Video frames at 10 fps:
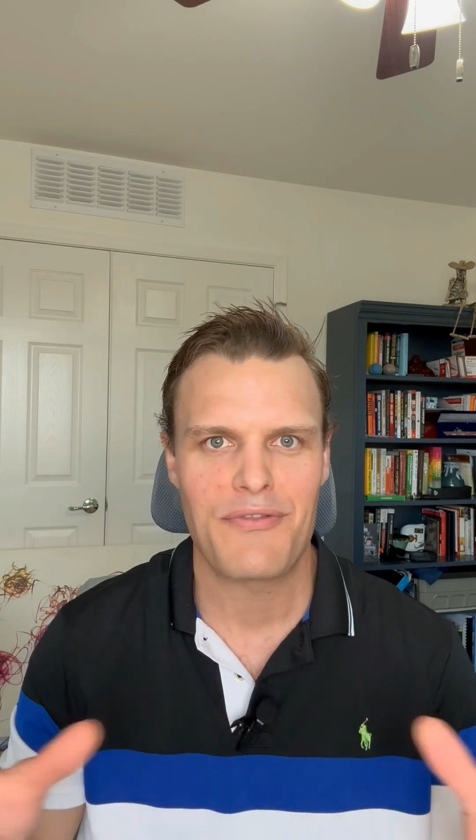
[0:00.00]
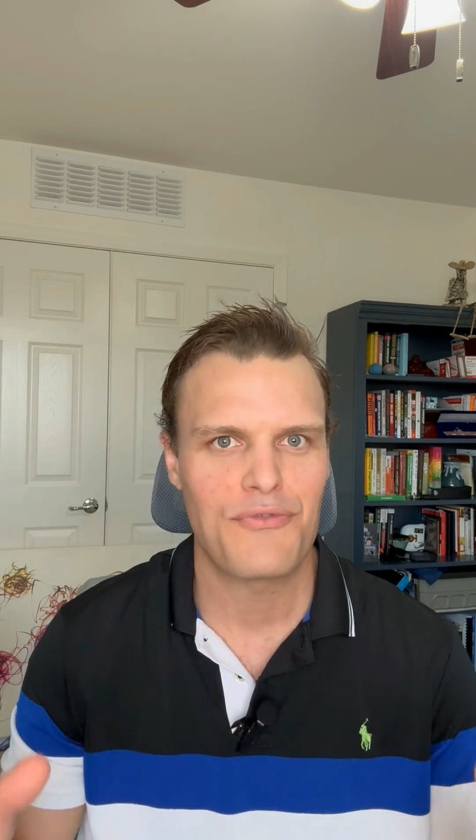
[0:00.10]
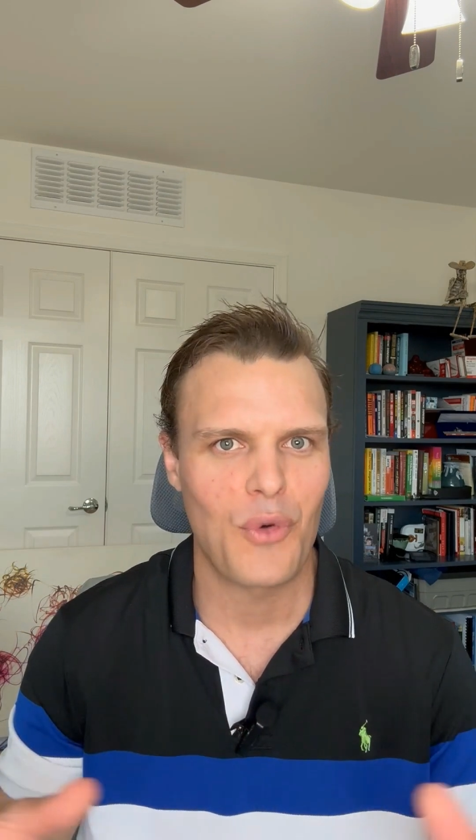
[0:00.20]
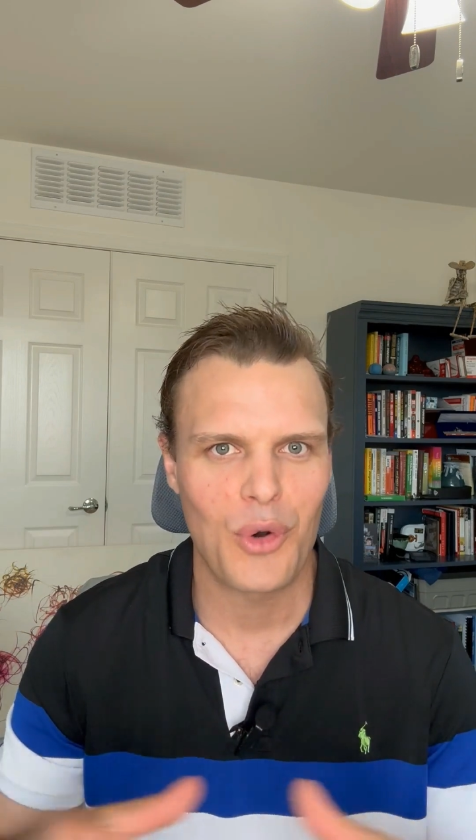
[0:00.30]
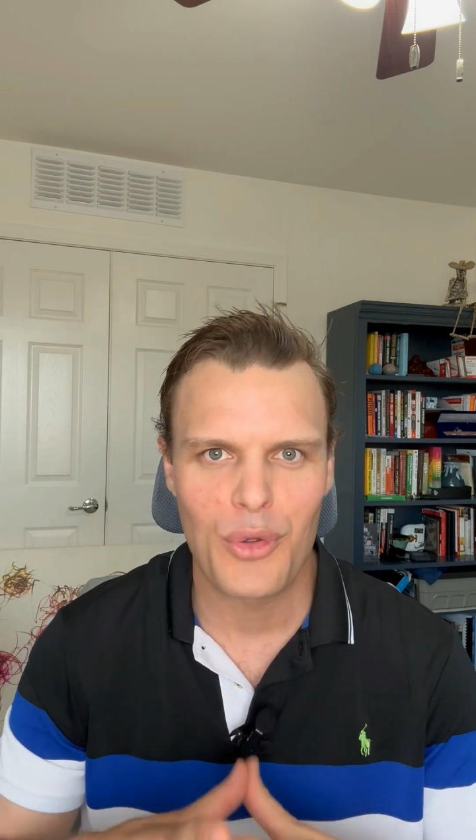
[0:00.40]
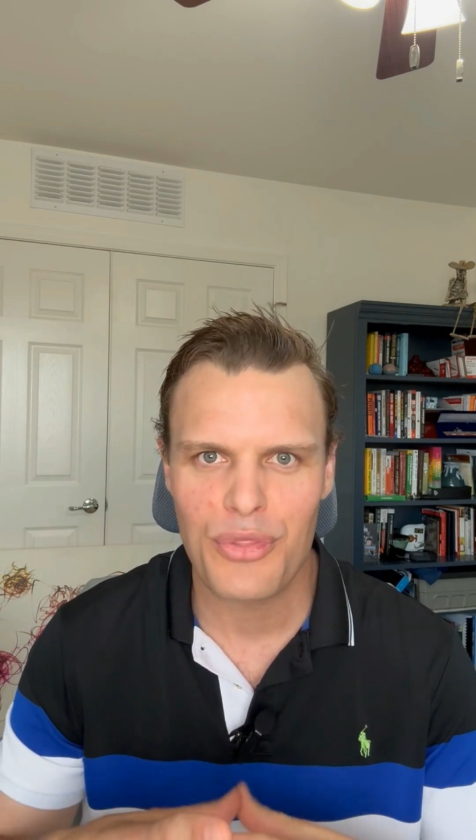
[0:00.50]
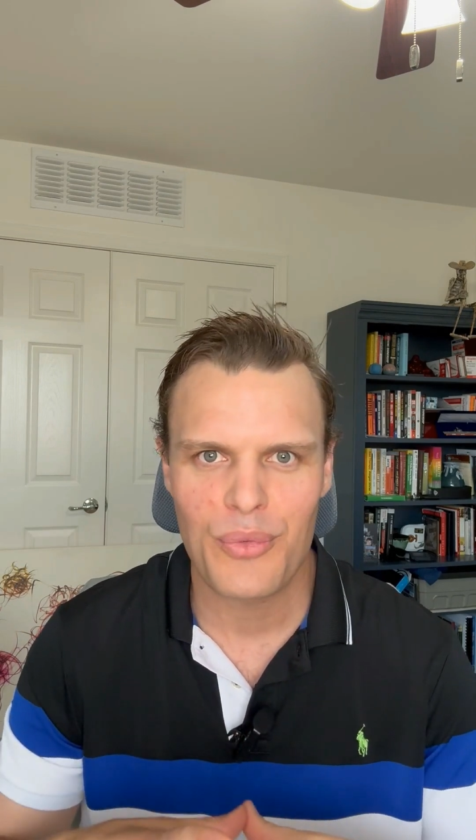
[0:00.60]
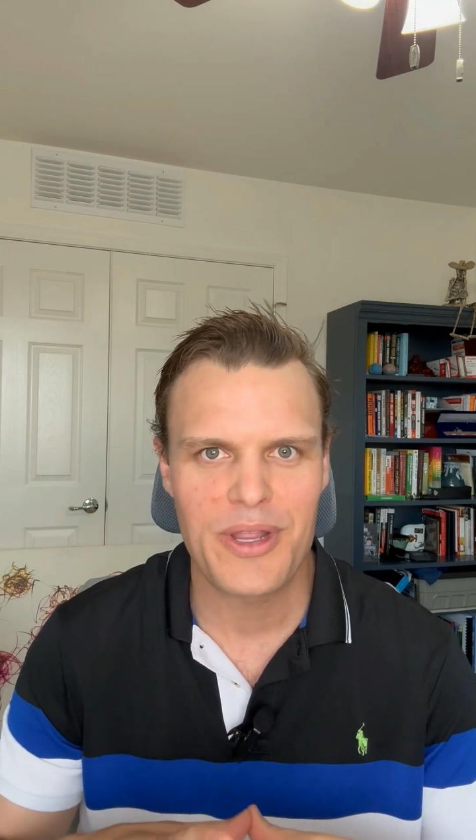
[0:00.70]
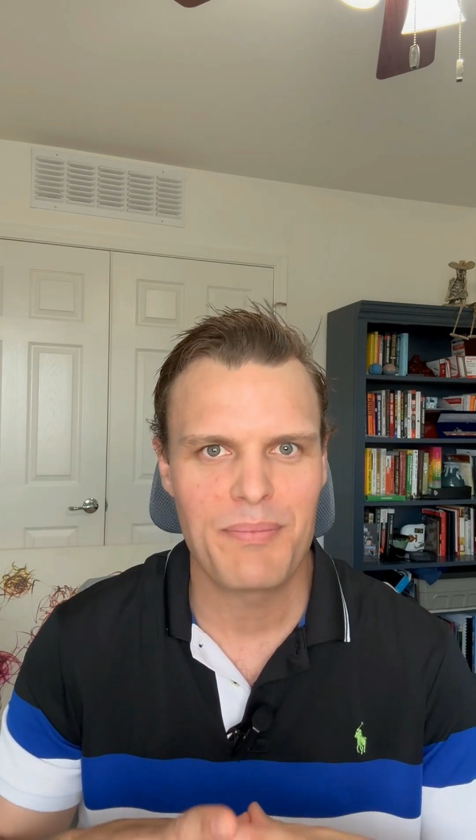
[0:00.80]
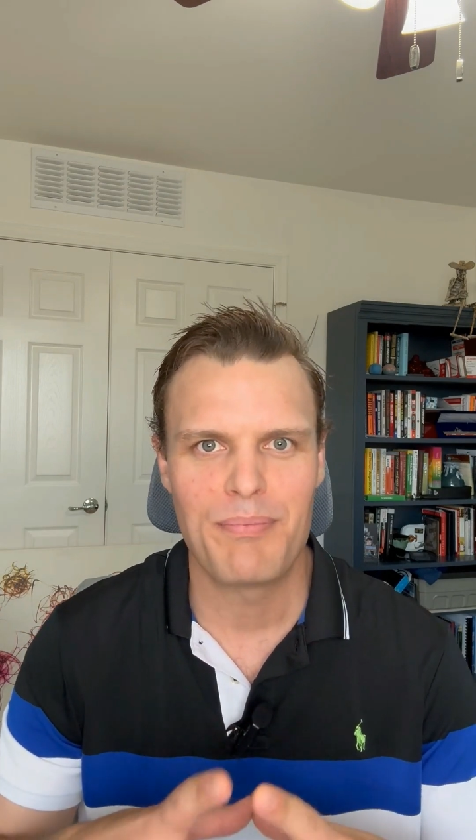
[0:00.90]

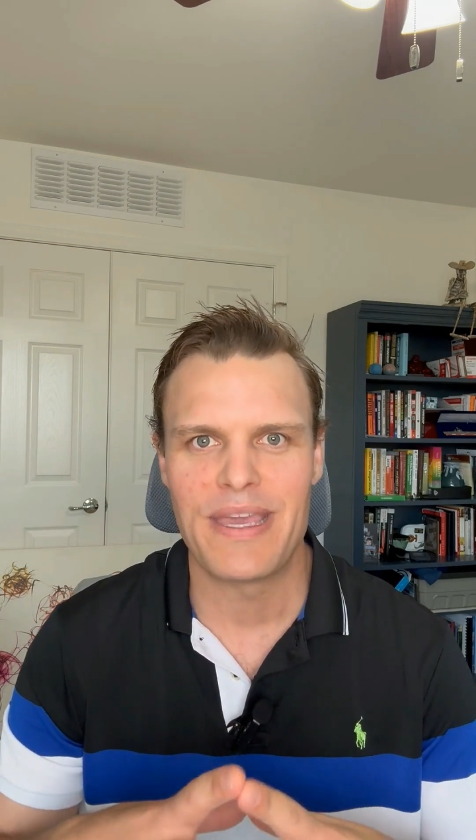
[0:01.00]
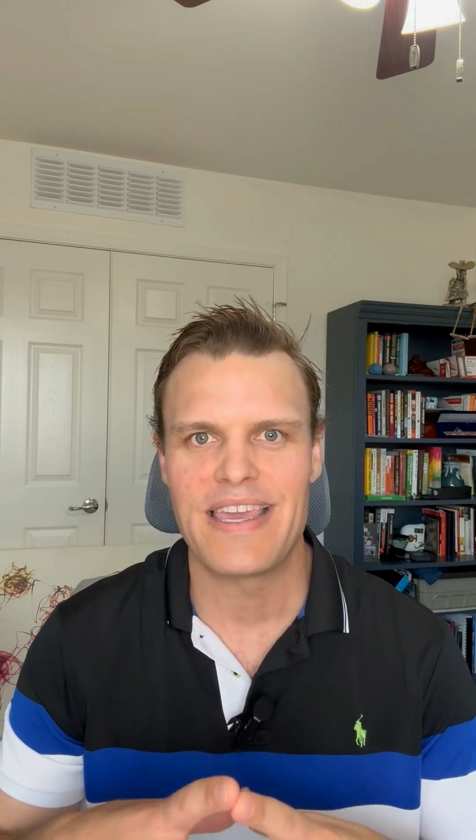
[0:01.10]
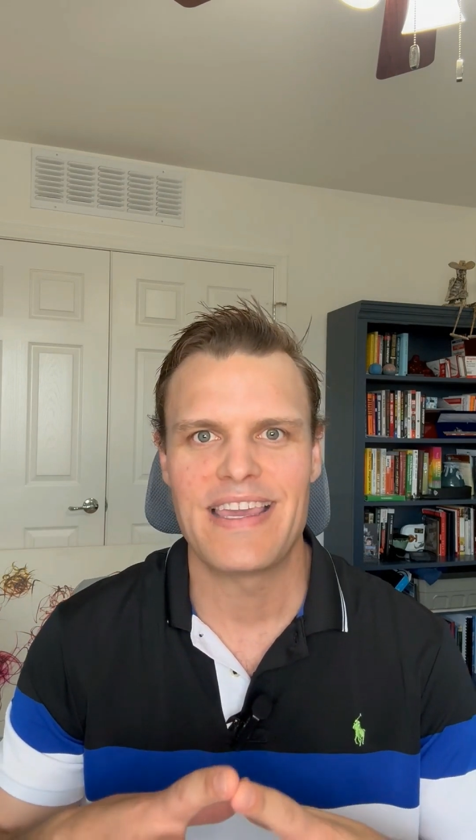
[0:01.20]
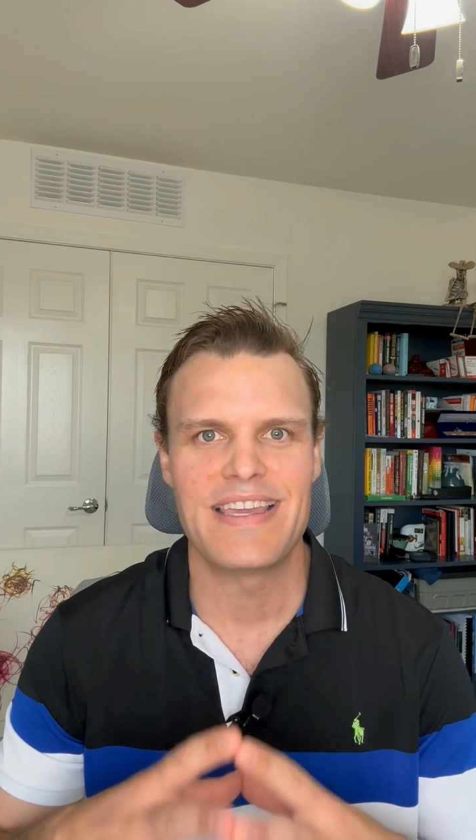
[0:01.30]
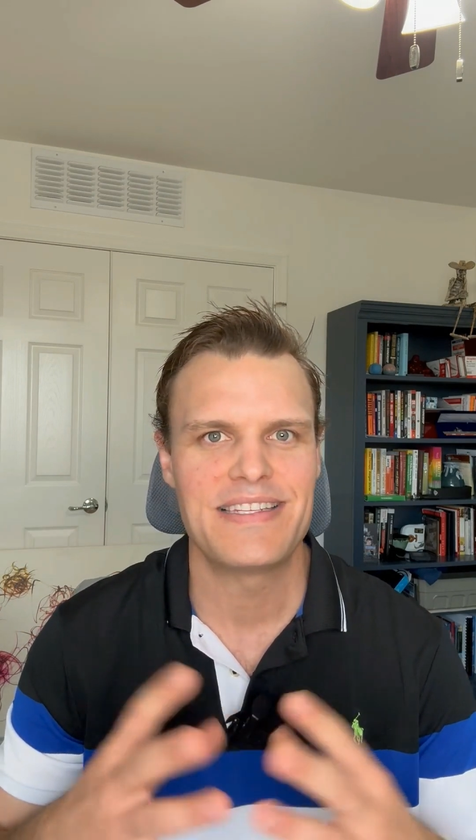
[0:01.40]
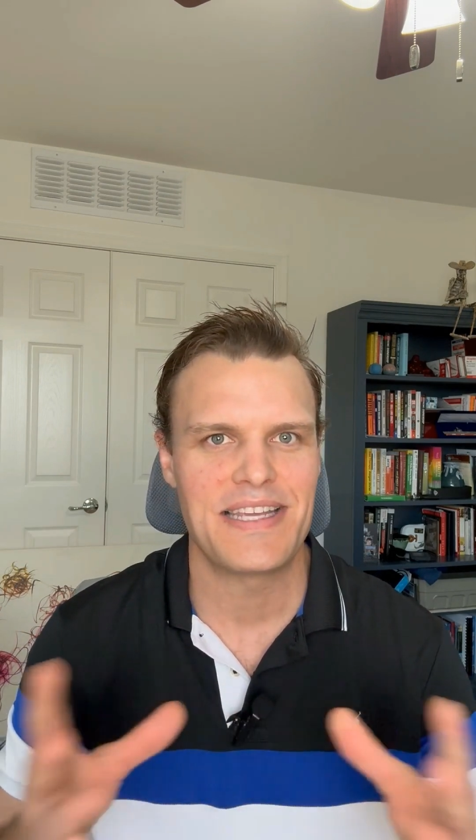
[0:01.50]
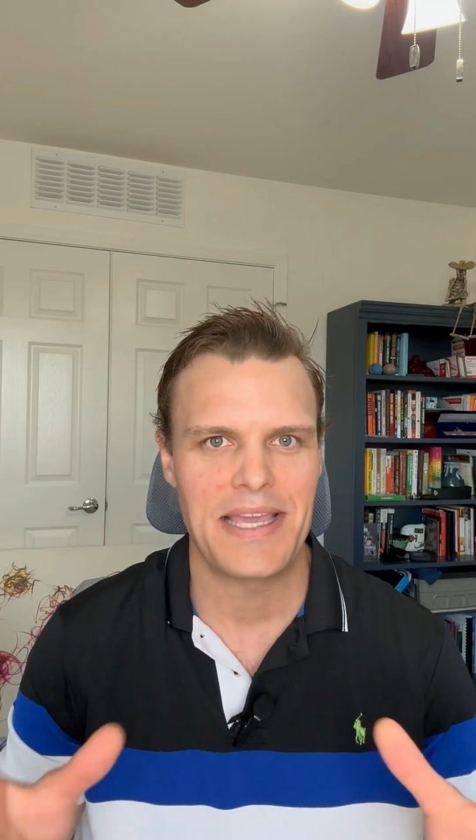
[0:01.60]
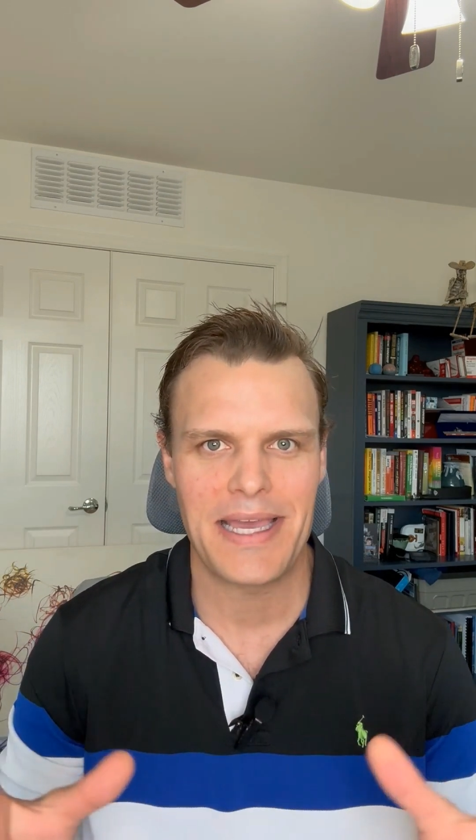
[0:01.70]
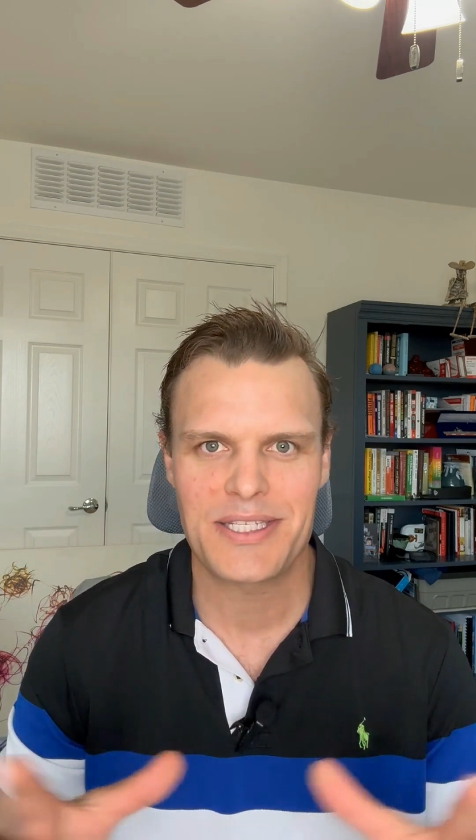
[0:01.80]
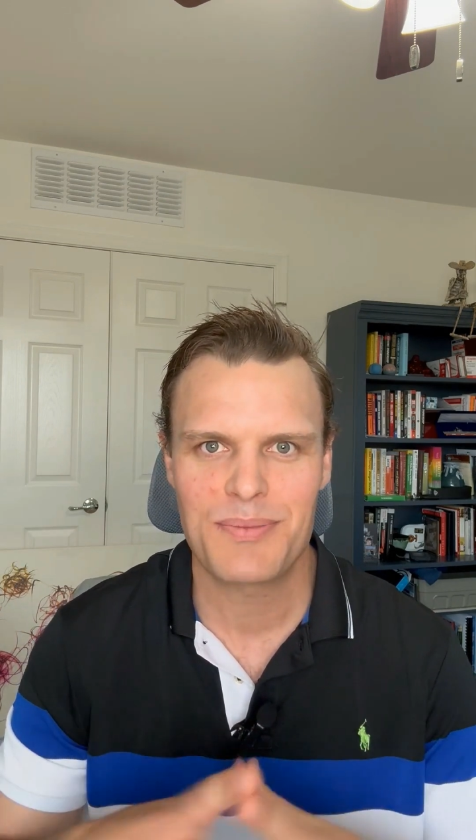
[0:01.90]
403b,
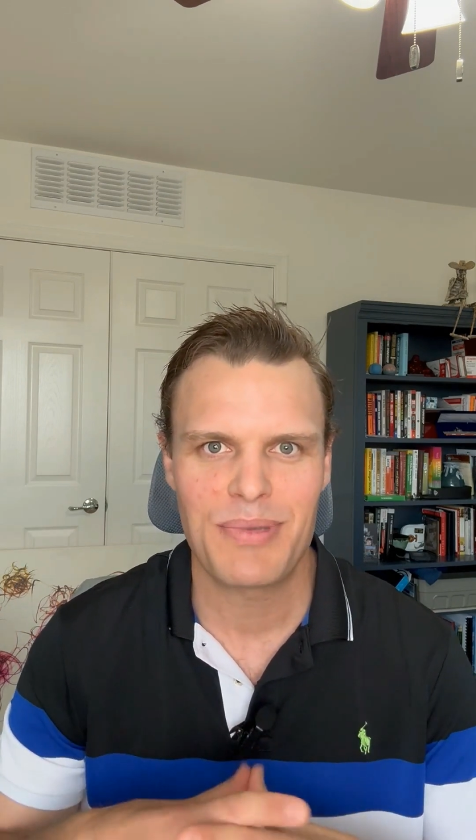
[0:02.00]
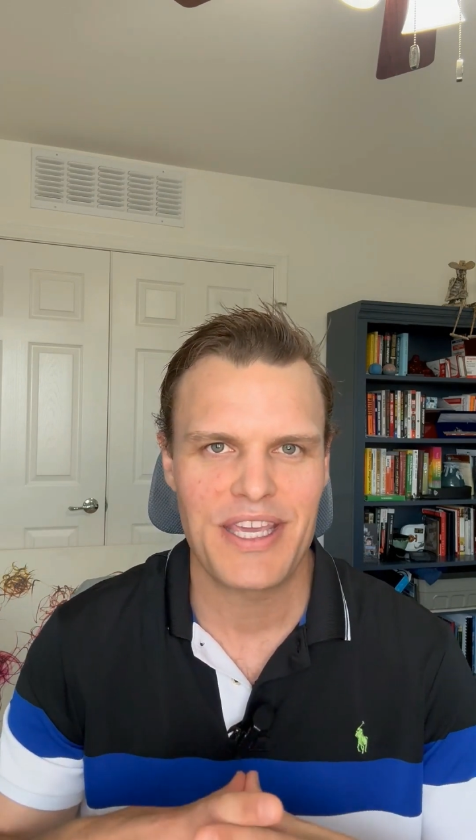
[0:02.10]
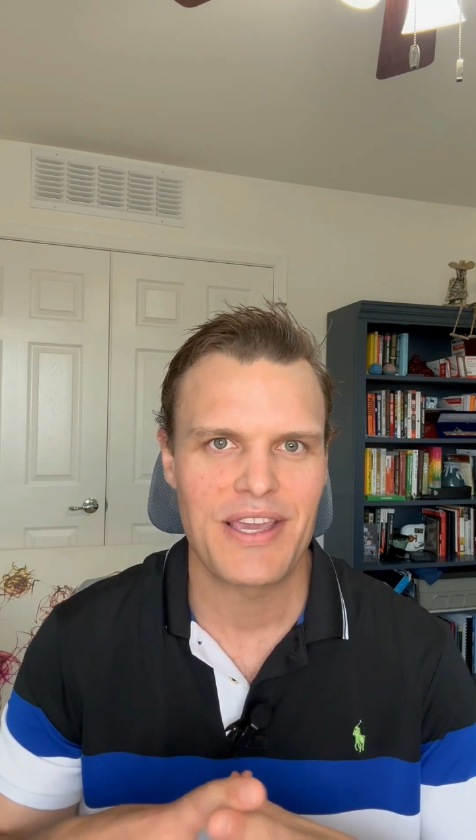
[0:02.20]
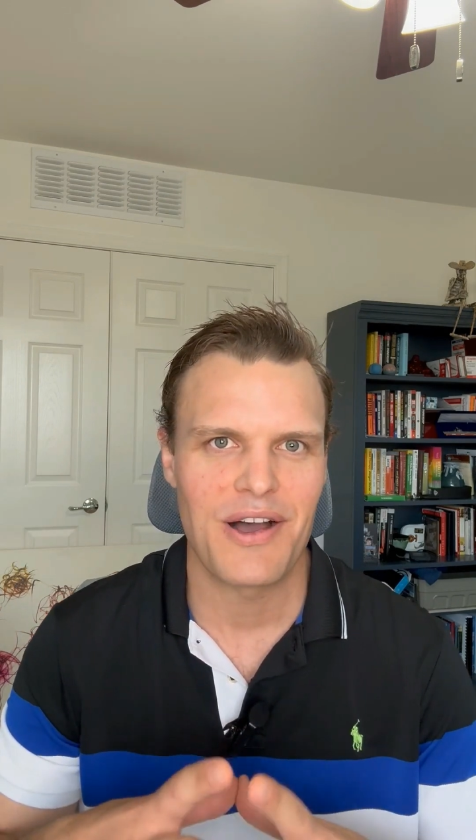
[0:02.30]
TSP,